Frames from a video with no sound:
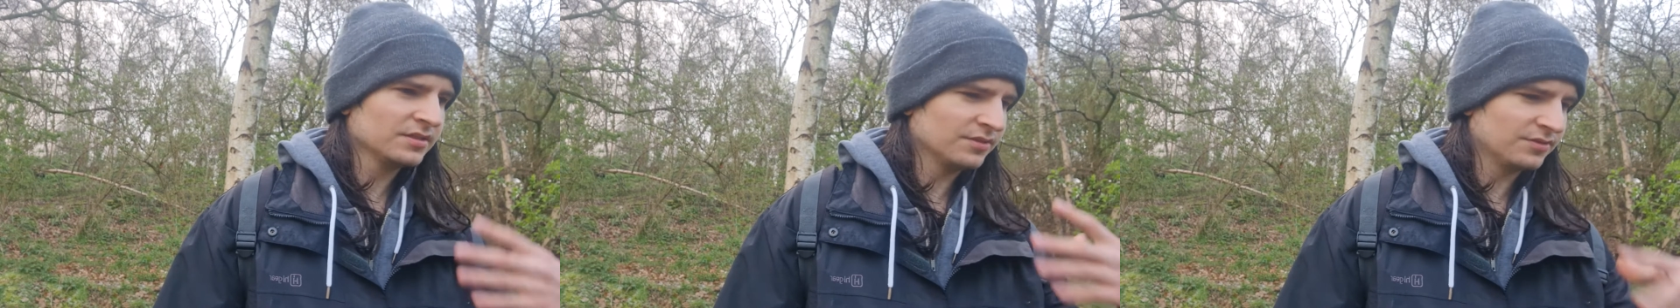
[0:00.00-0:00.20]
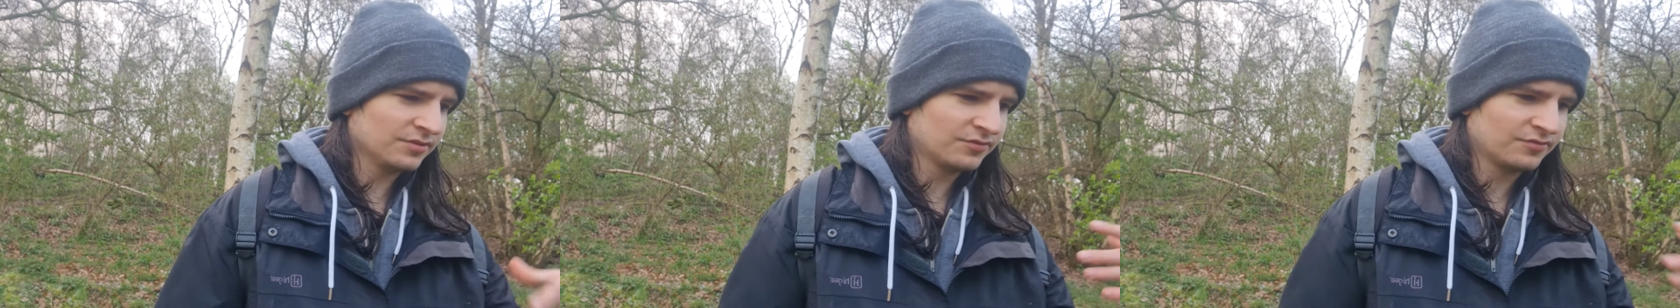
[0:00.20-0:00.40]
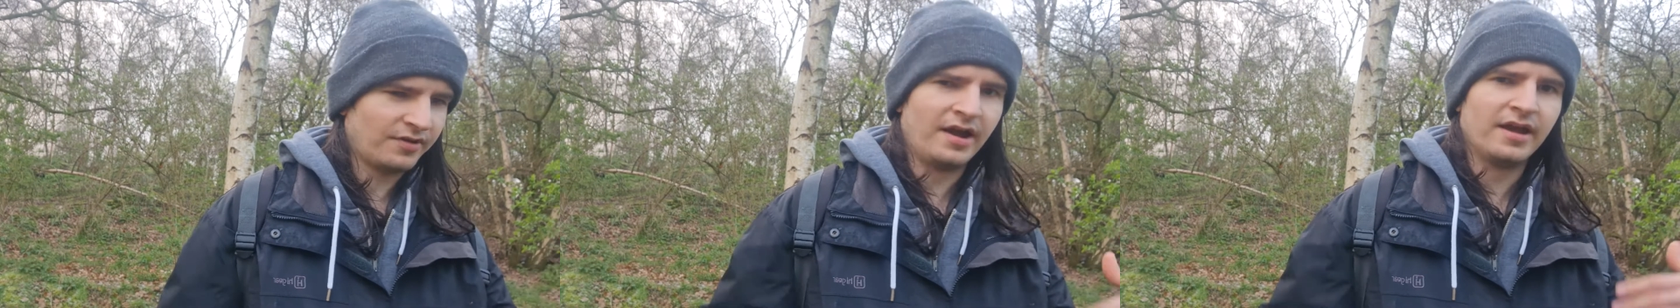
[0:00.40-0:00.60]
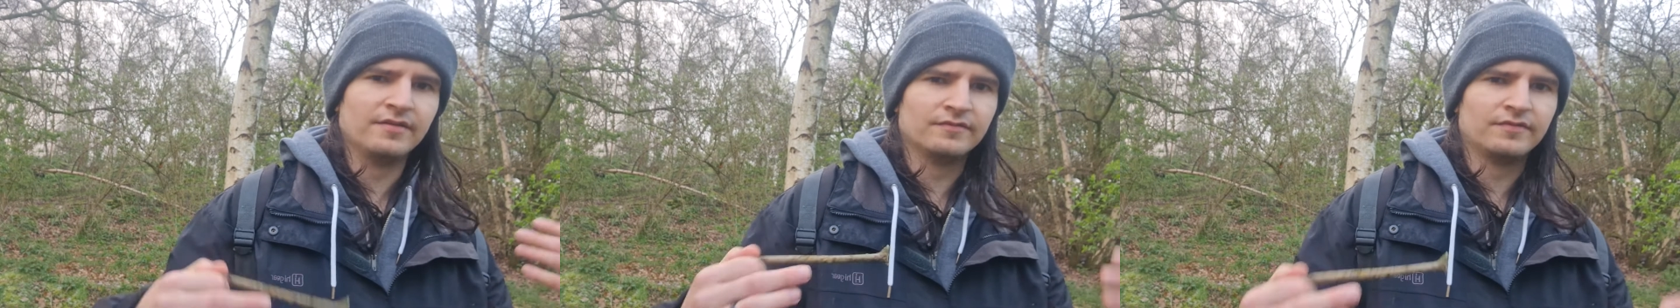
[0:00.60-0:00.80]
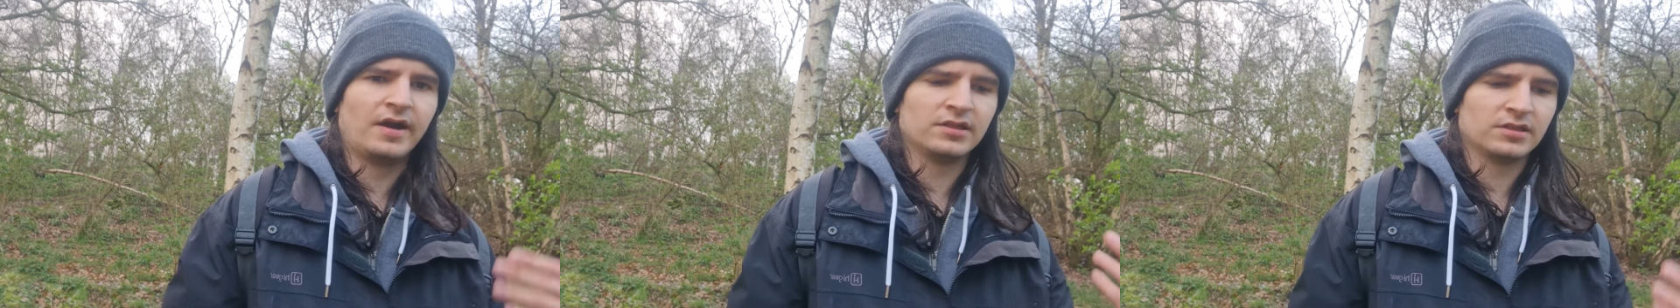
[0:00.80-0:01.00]
to just try and
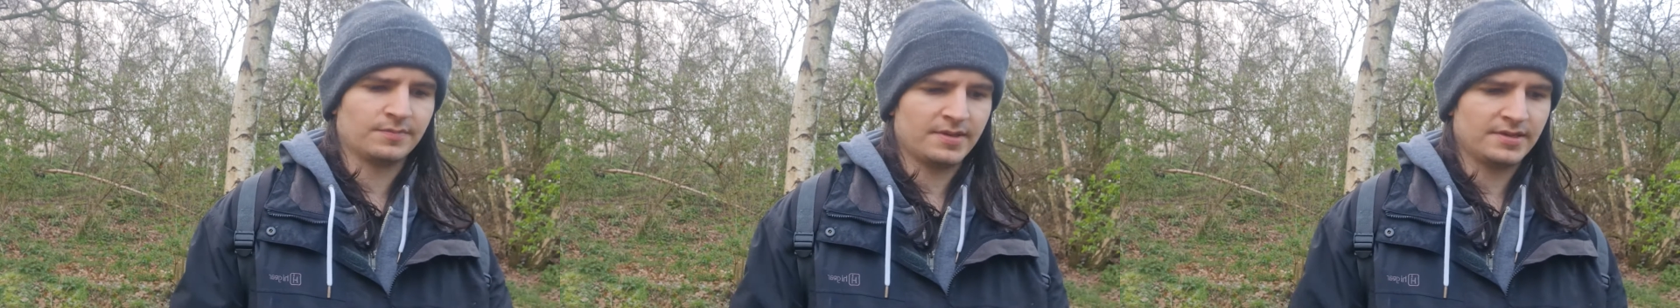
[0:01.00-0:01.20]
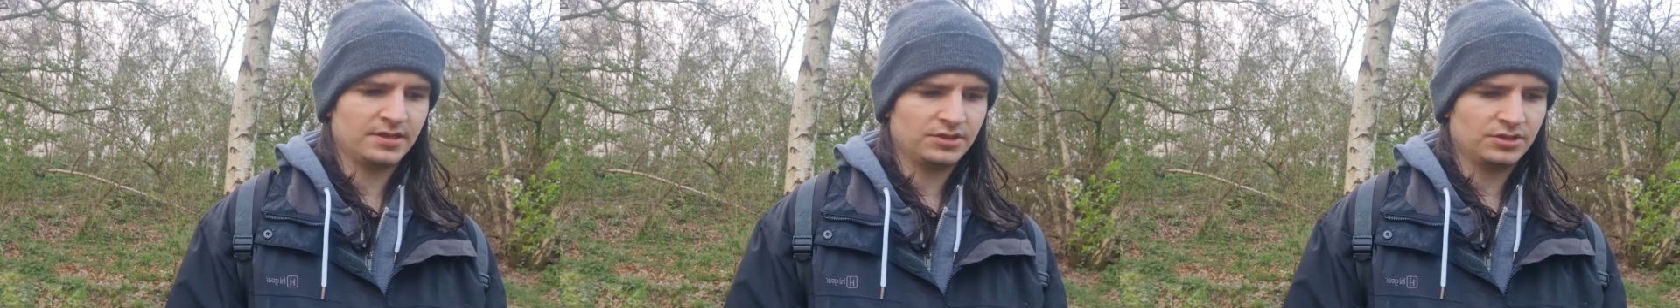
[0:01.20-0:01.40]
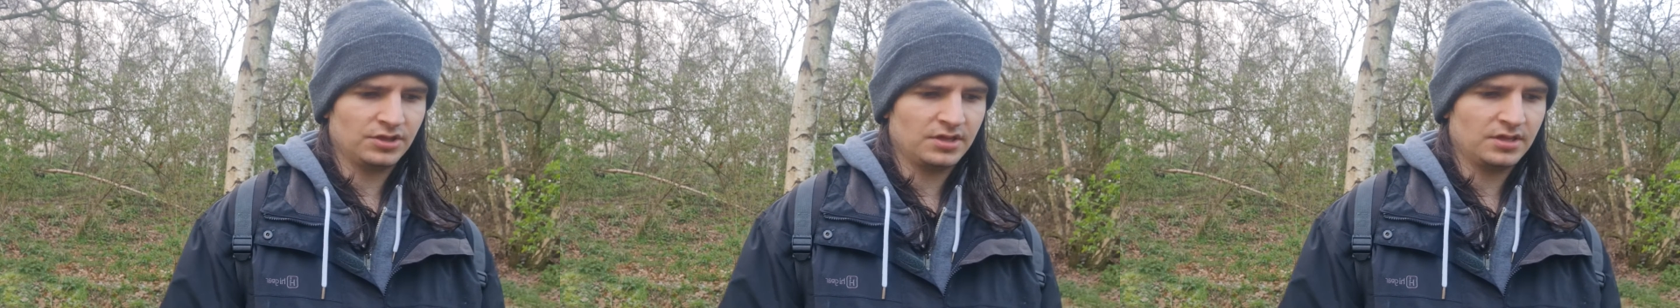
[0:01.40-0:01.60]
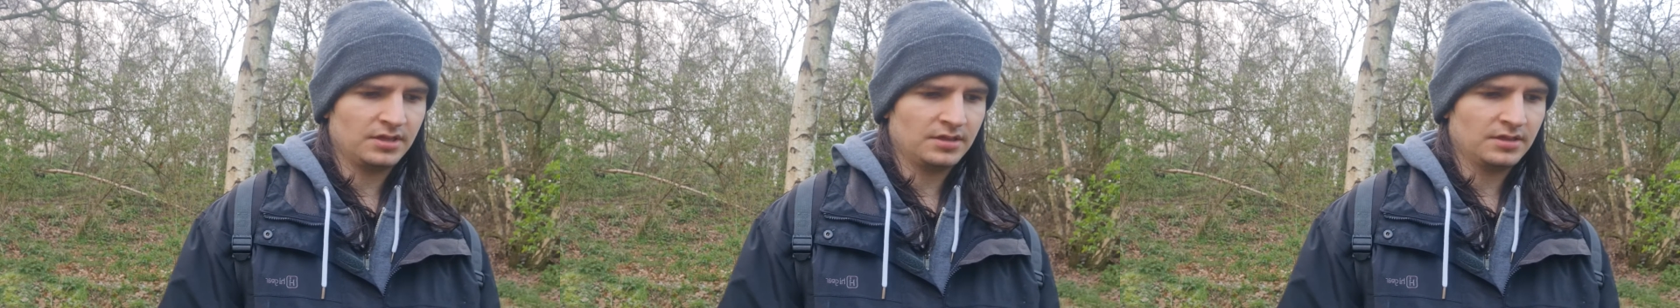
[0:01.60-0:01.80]
find some energy.